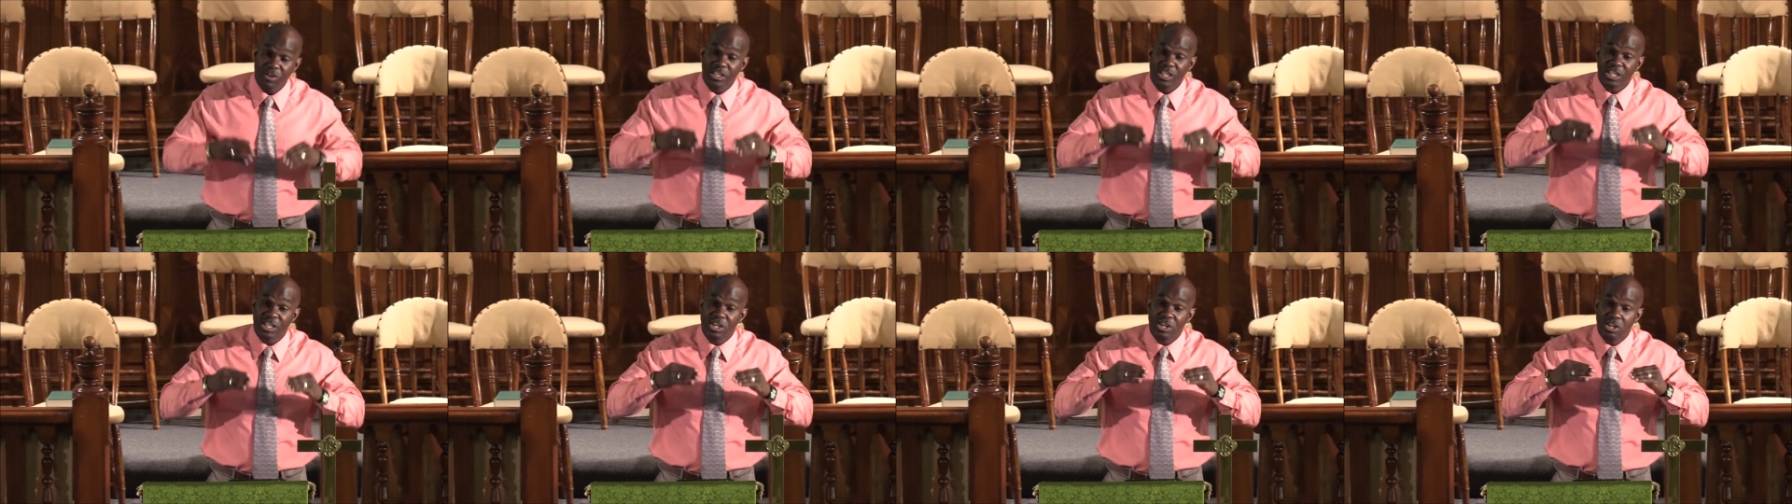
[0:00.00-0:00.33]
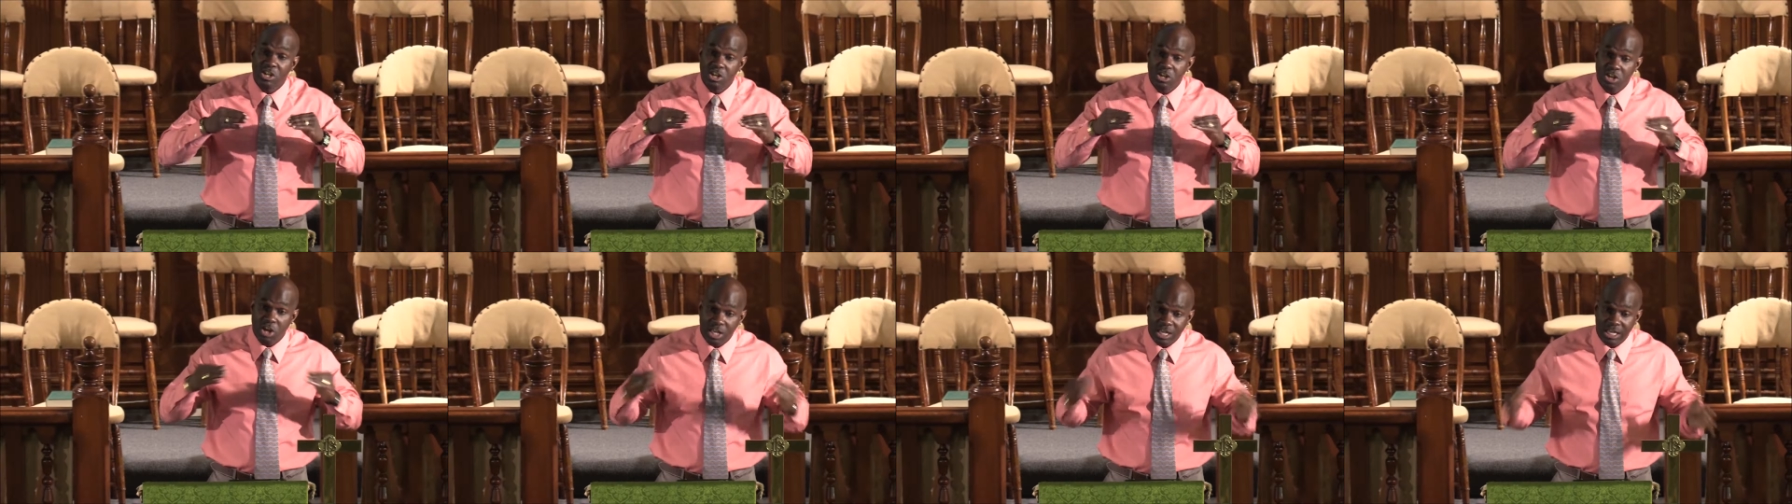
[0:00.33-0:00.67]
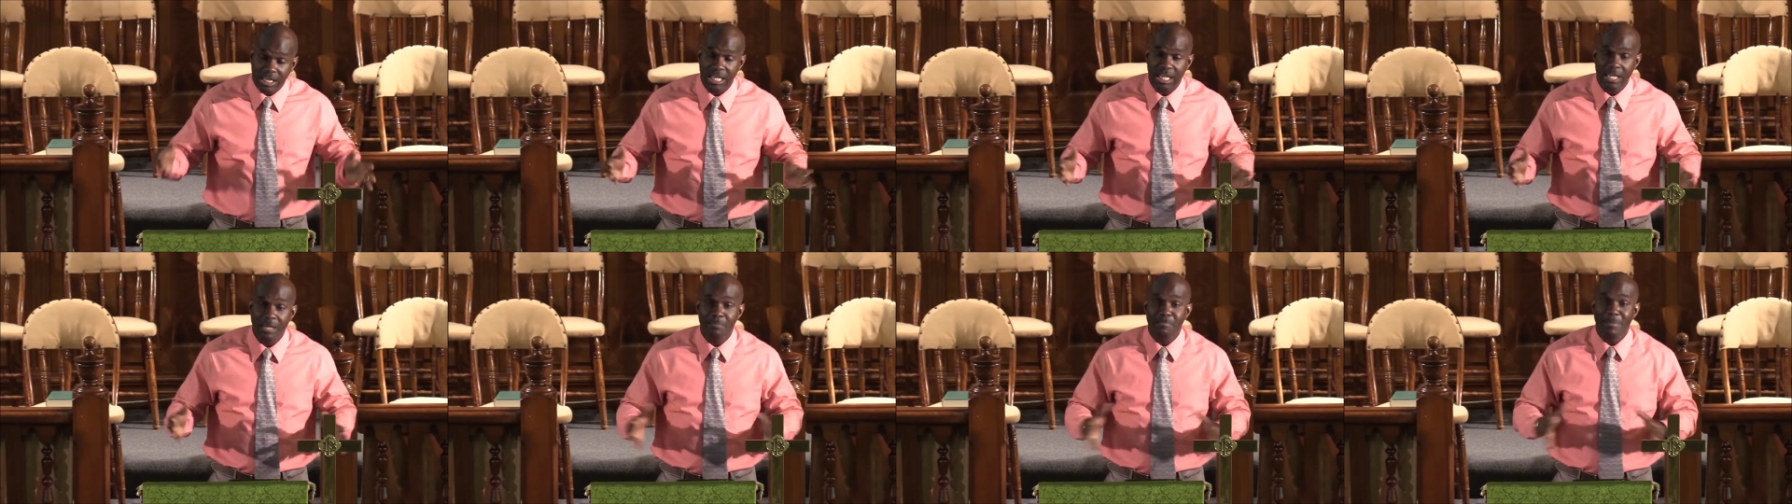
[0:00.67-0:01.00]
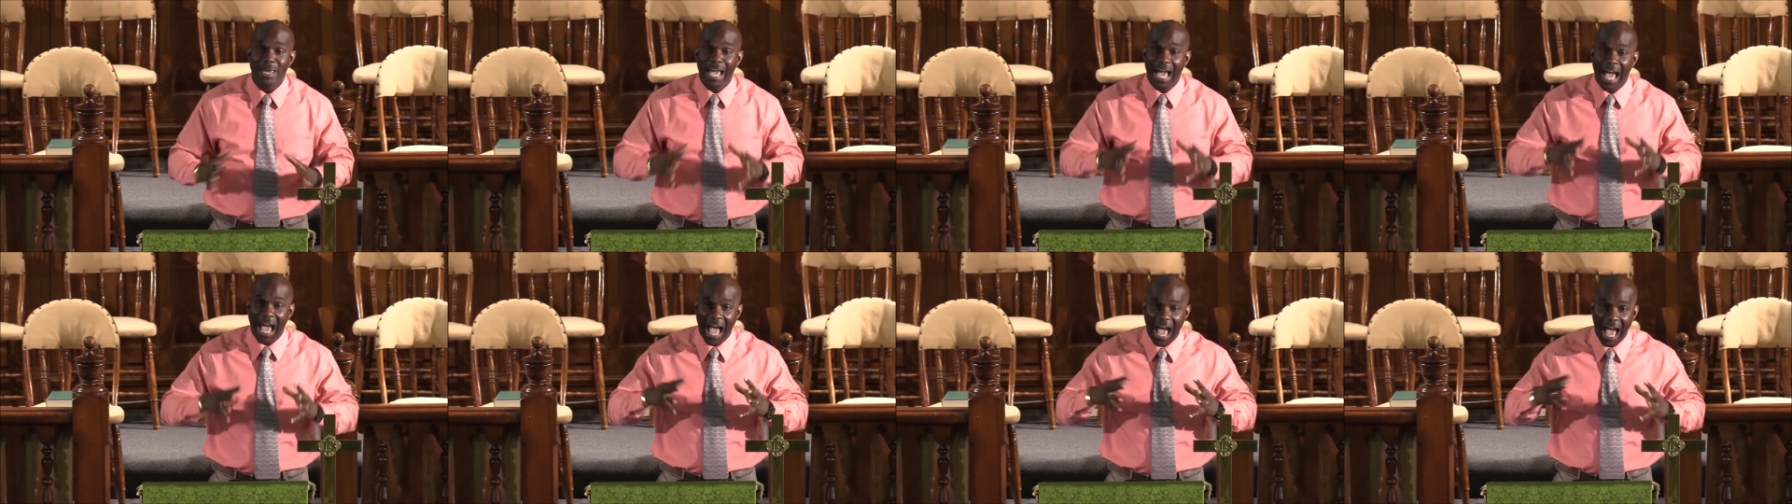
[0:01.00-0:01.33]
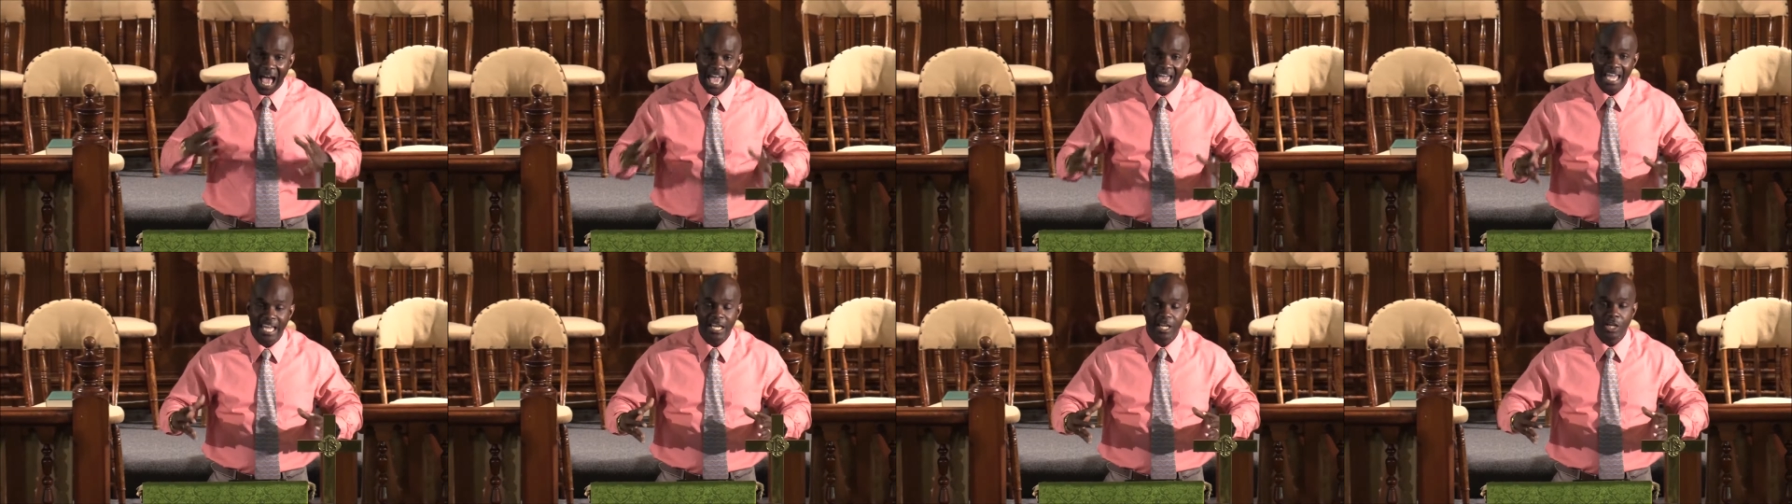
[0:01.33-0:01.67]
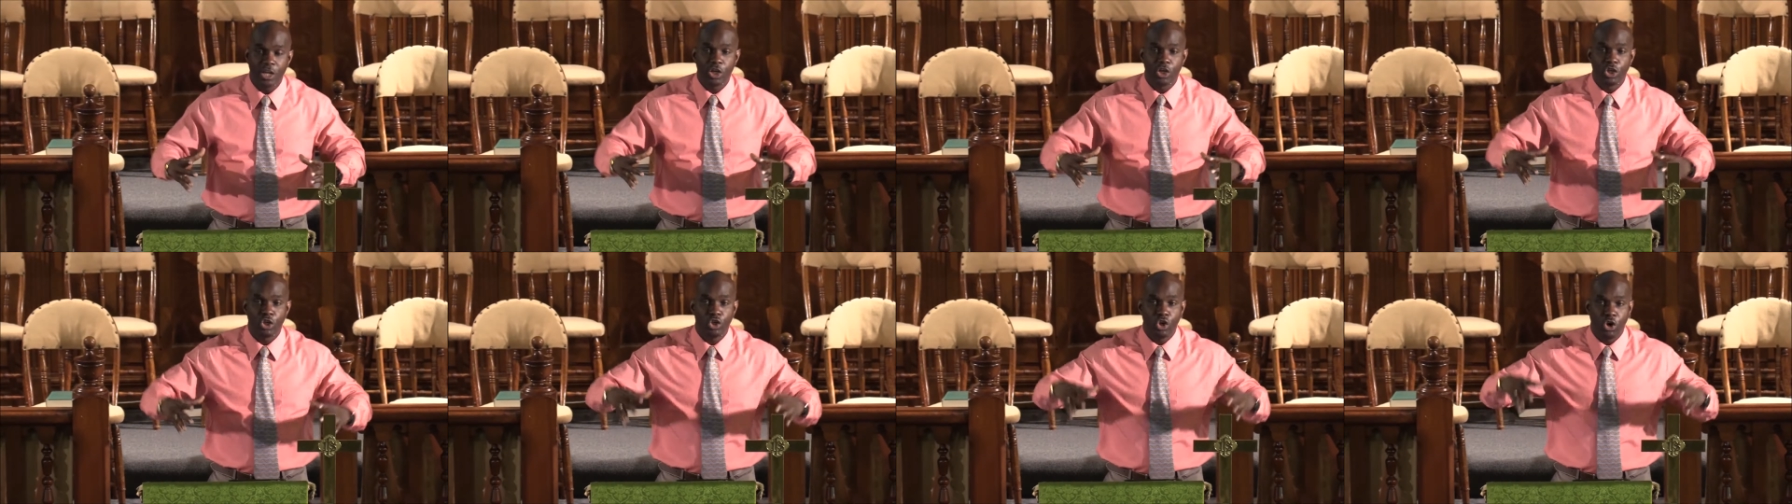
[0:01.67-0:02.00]
is nothing
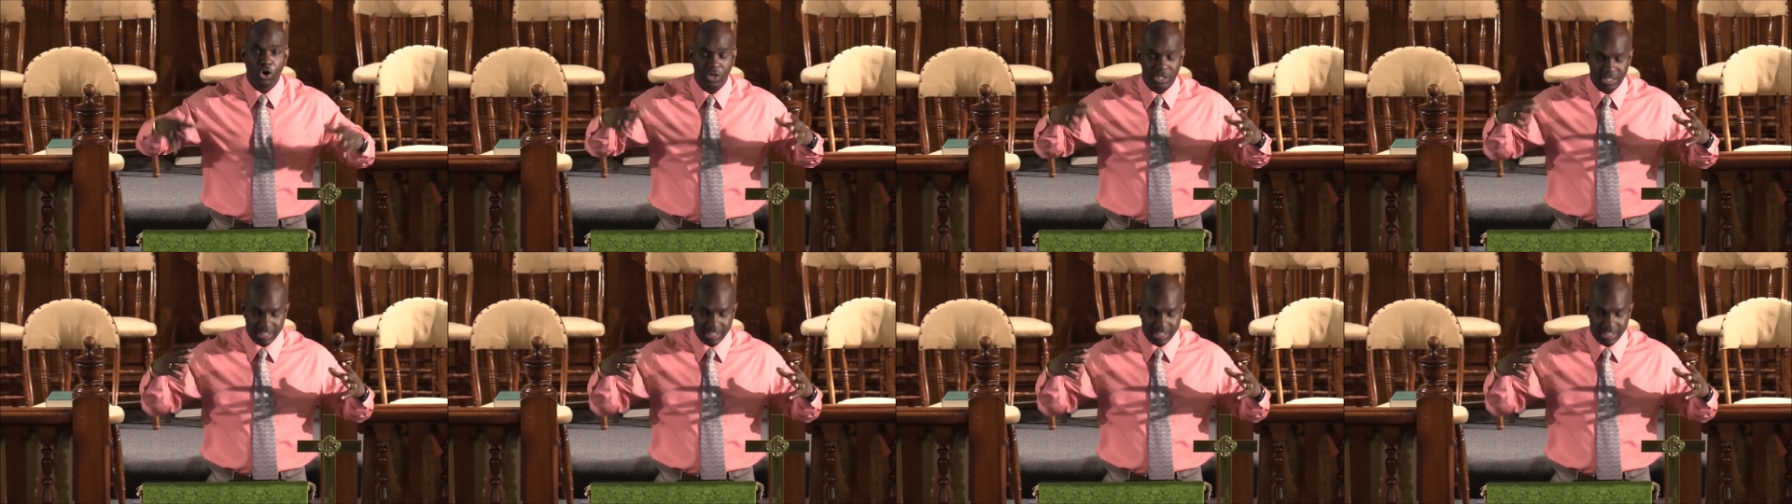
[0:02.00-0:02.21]
behind your